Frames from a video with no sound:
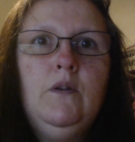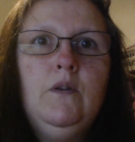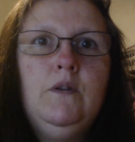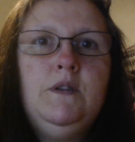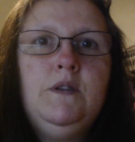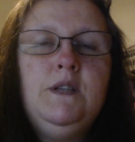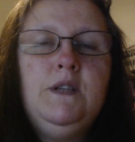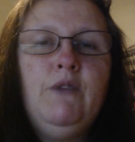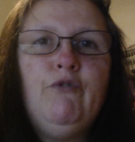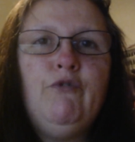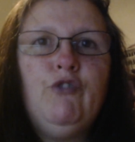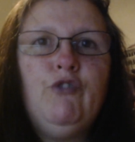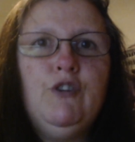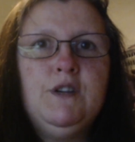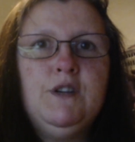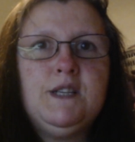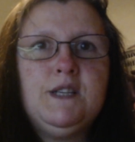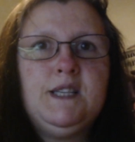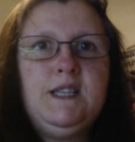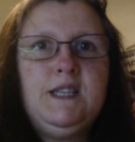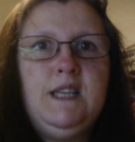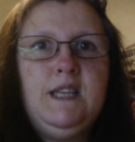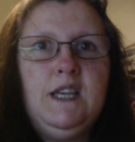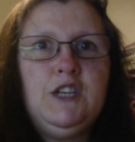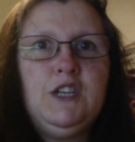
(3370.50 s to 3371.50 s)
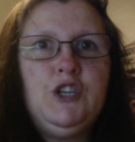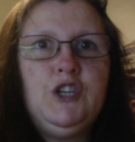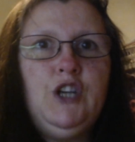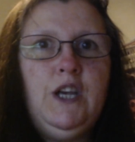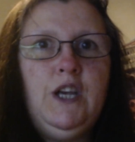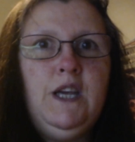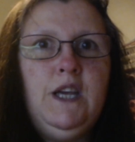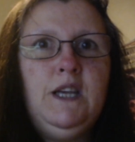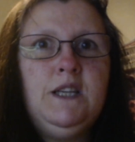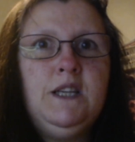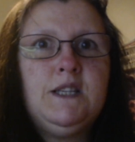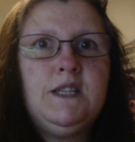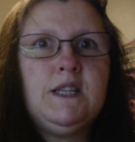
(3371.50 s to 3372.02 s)
different
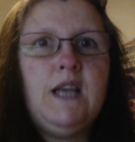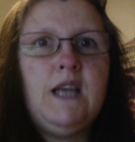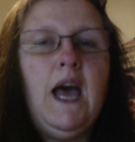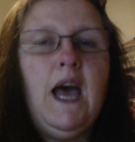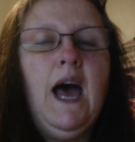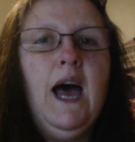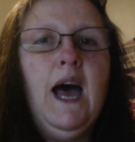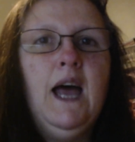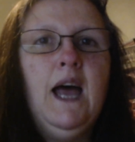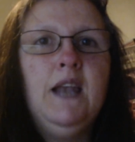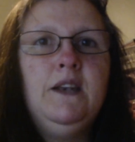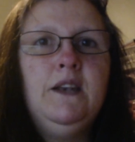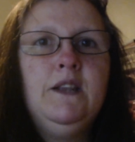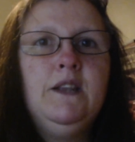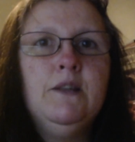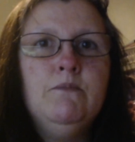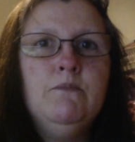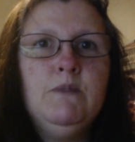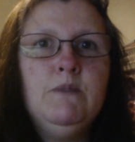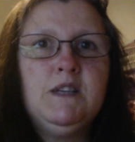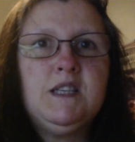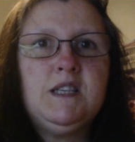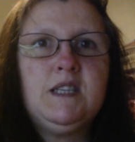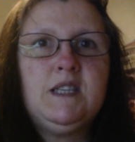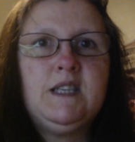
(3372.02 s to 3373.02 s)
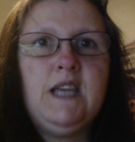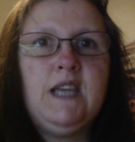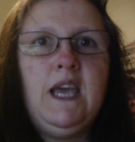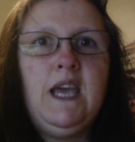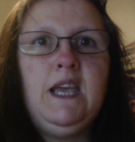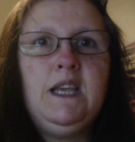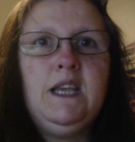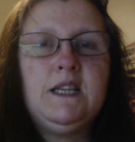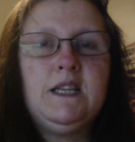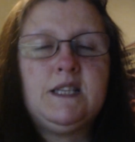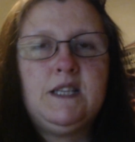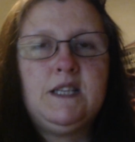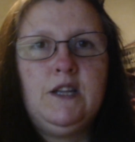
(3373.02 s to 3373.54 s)
stitches and the
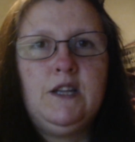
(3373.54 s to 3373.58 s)
mistakes